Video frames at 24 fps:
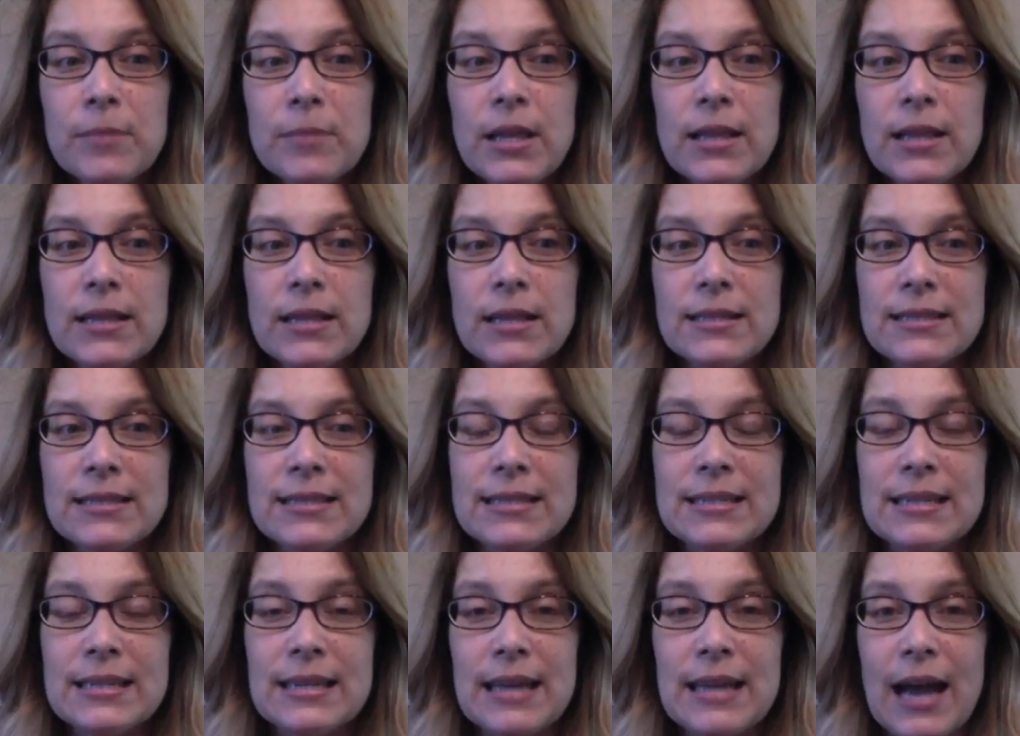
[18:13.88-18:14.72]
Let's
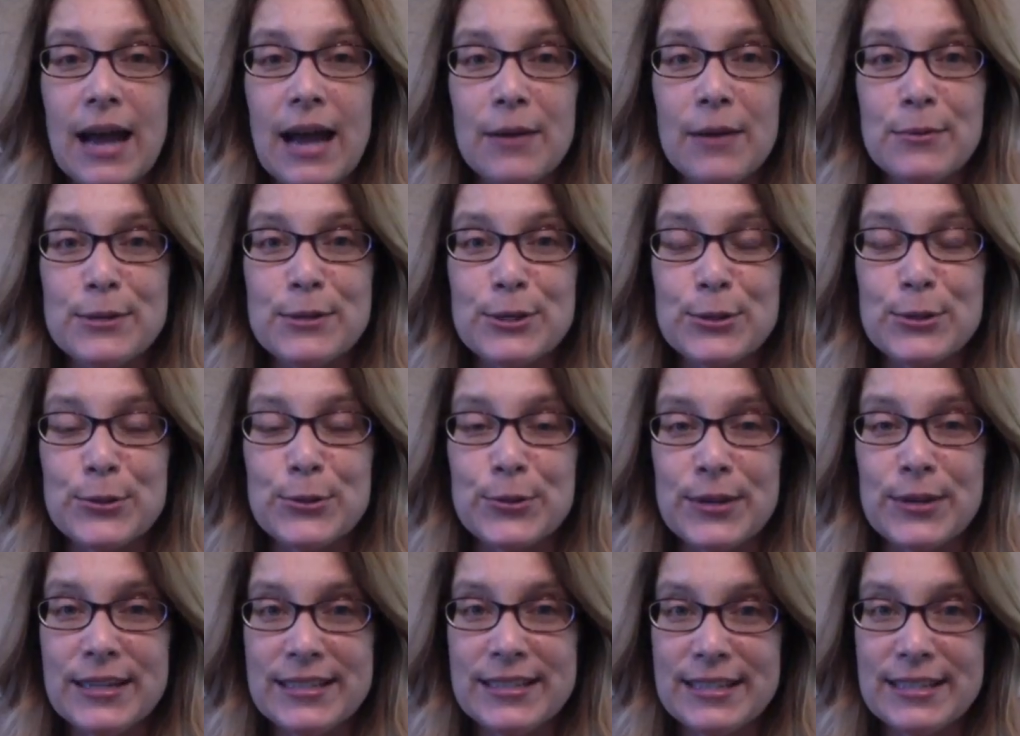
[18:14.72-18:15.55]
see. I was
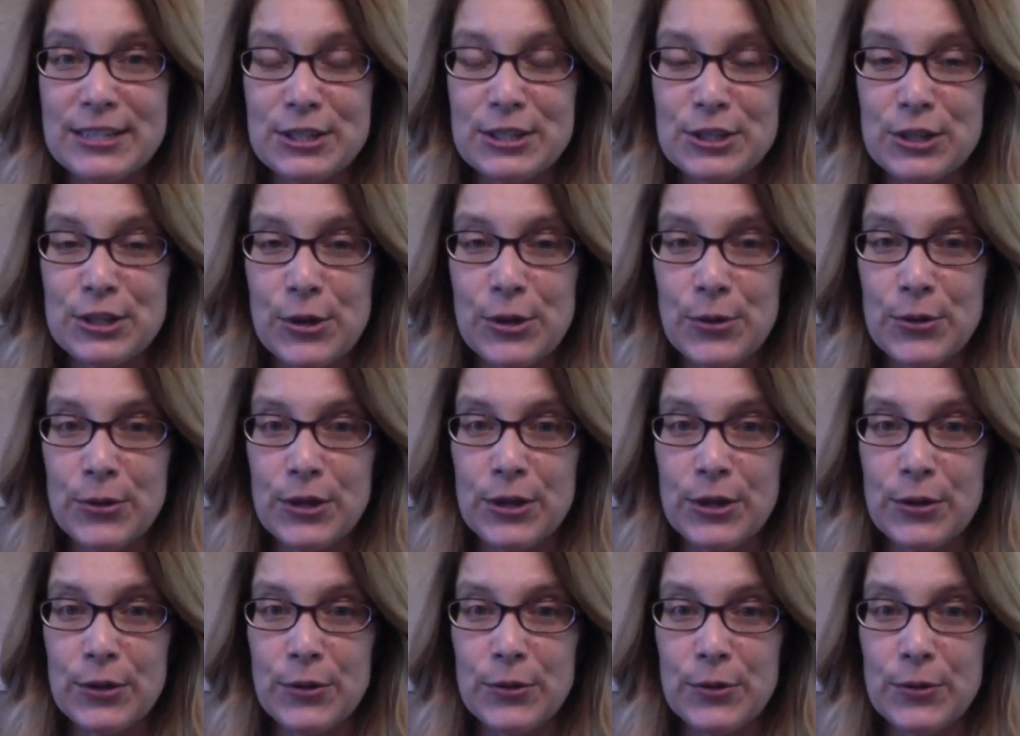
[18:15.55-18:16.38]
going to show
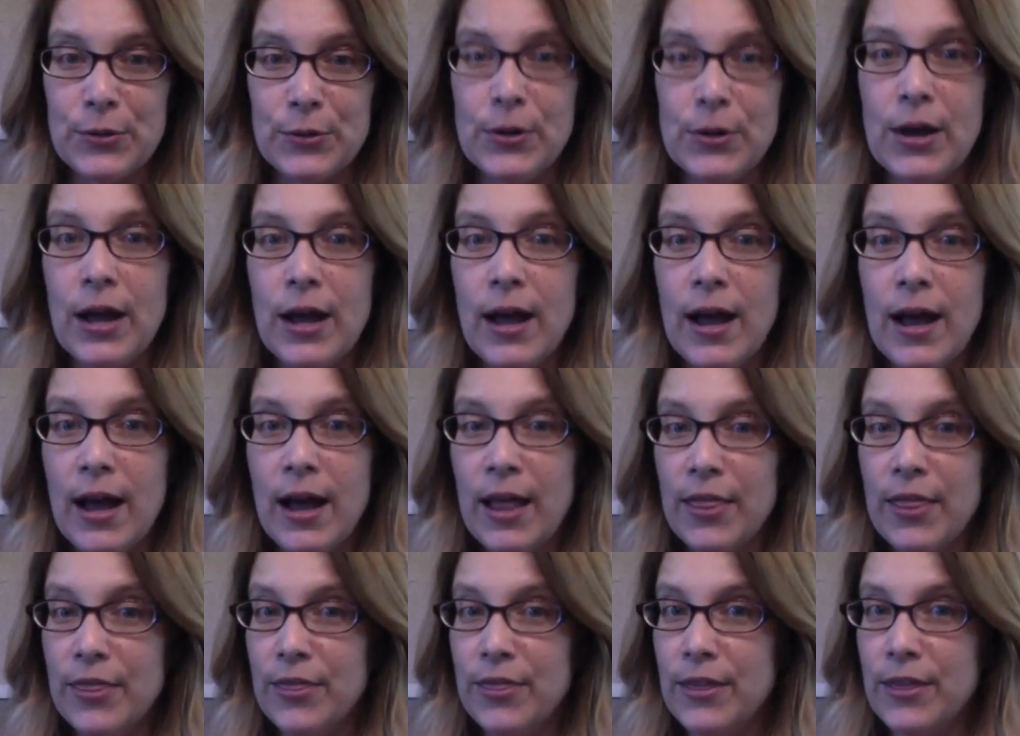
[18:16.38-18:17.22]
you
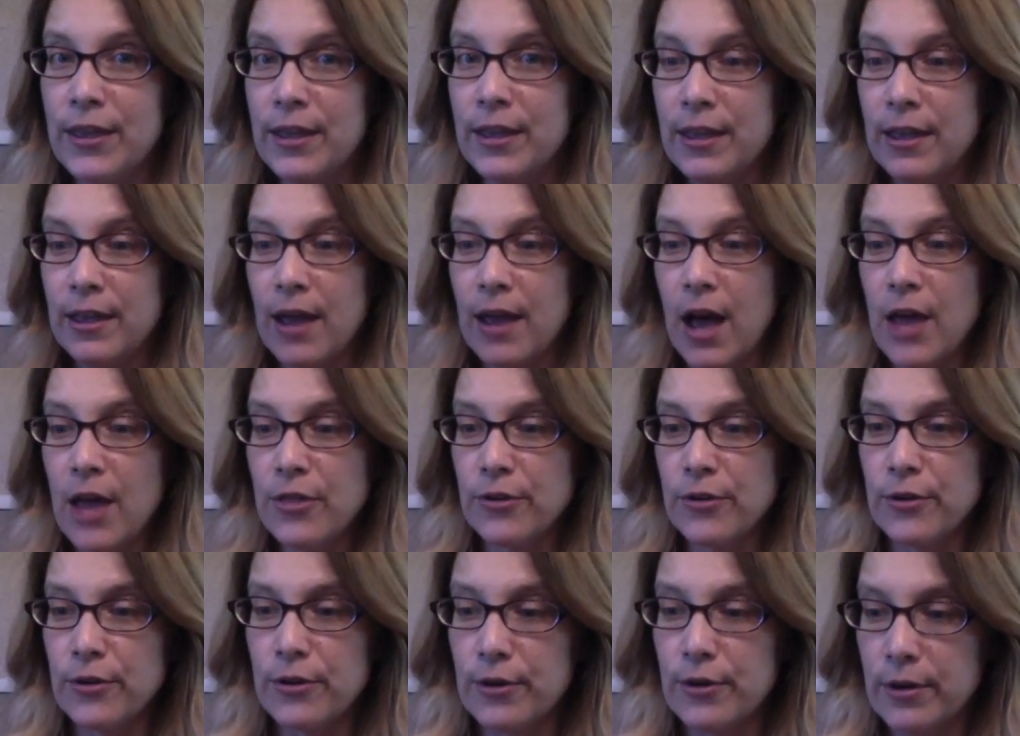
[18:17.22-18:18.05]
the
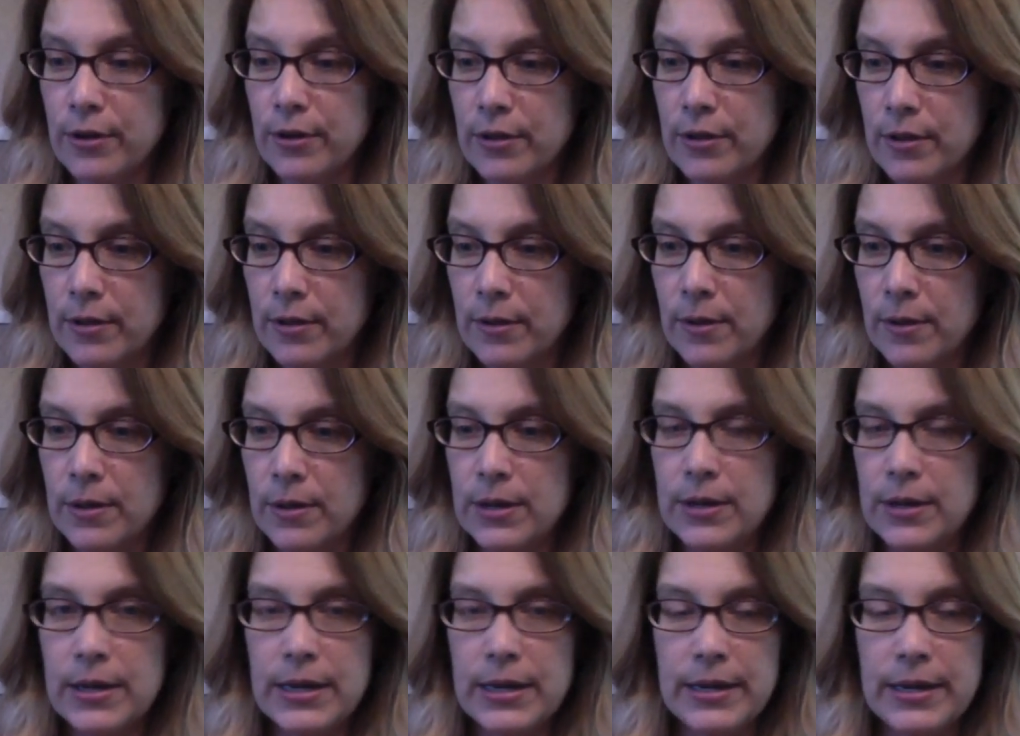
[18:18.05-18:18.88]
other
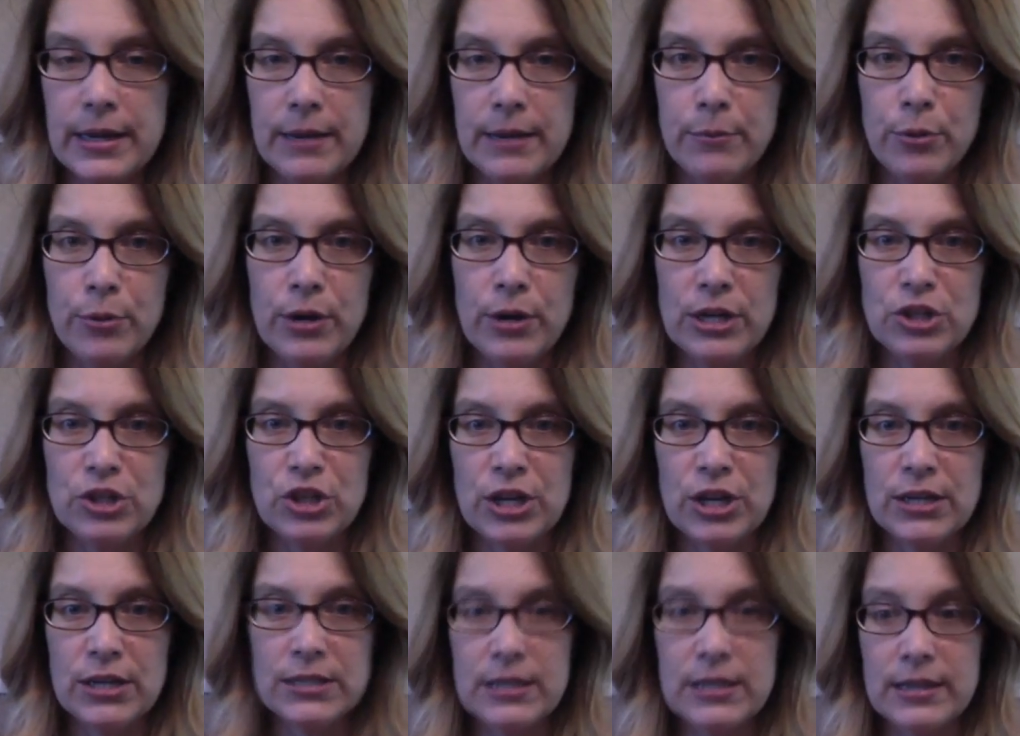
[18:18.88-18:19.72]
knitting
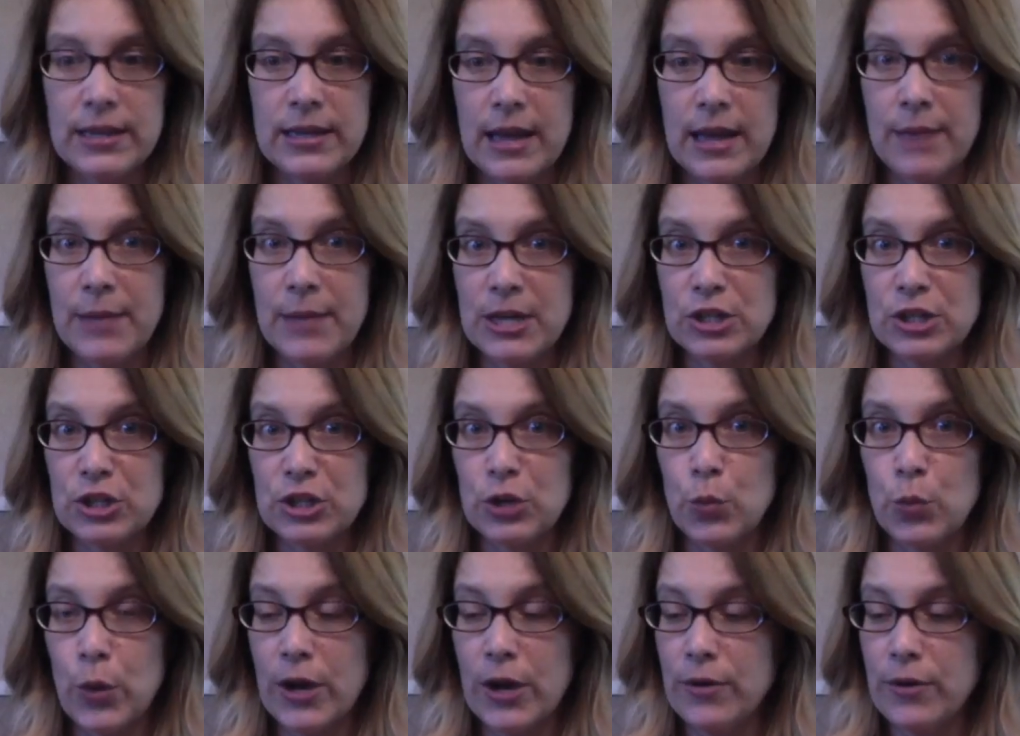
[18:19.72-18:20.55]
project that I'm actually
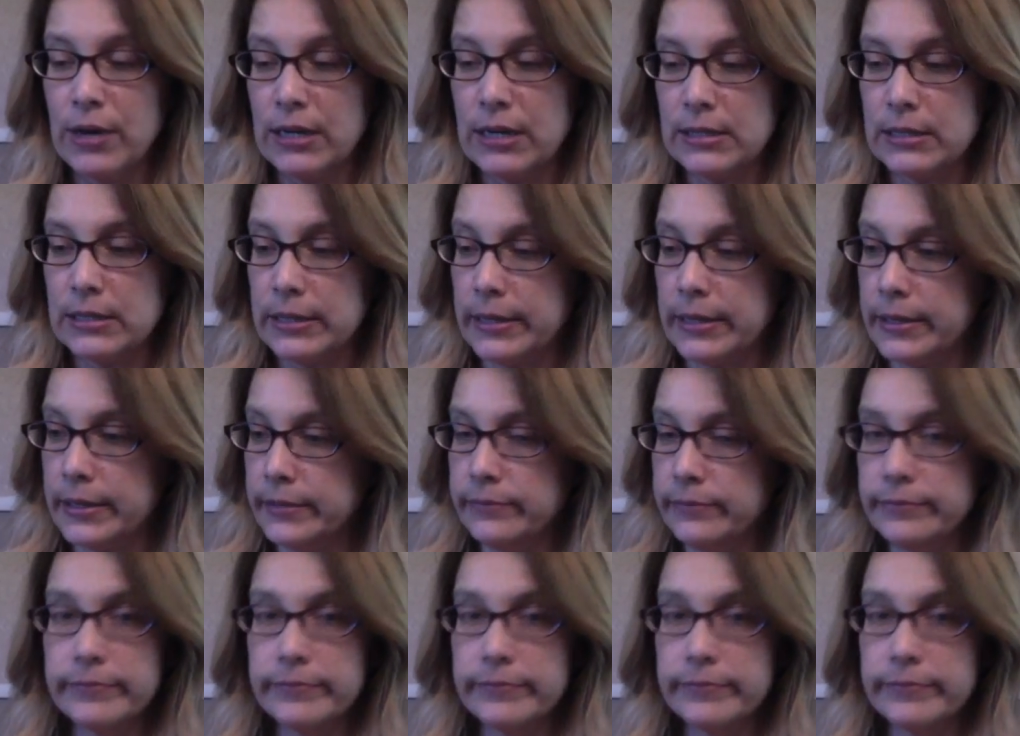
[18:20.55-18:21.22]
wearing today,